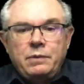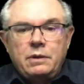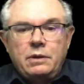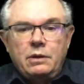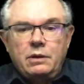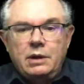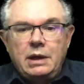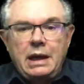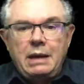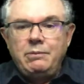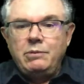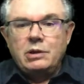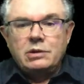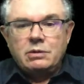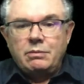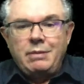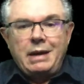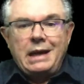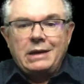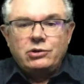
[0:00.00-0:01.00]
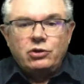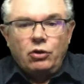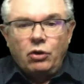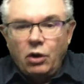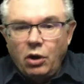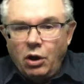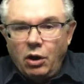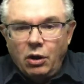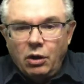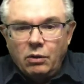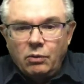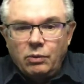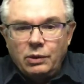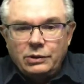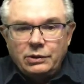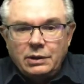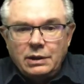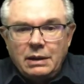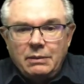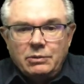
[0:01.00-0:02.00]
the name doesn't match at all what
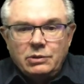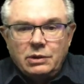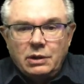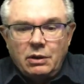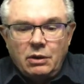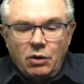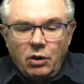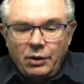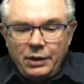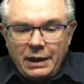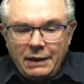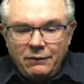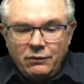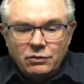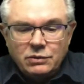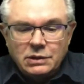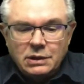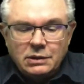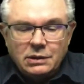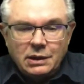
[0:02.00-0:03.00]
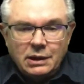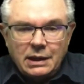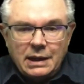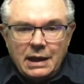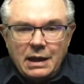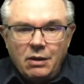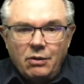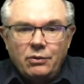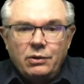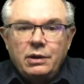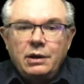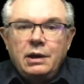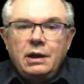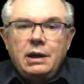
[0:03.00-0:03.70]
the name is. All they have to do is get an account.